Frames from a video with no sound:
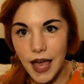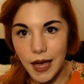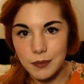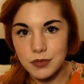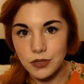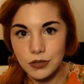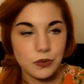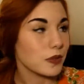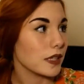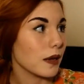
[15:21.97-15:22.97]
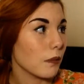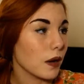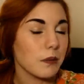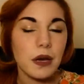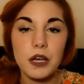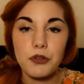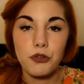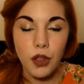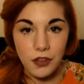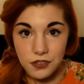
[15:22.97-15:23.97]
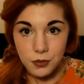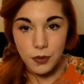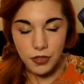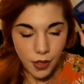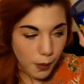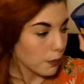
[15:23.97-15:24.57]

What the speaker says: absolutely am obsessed with them.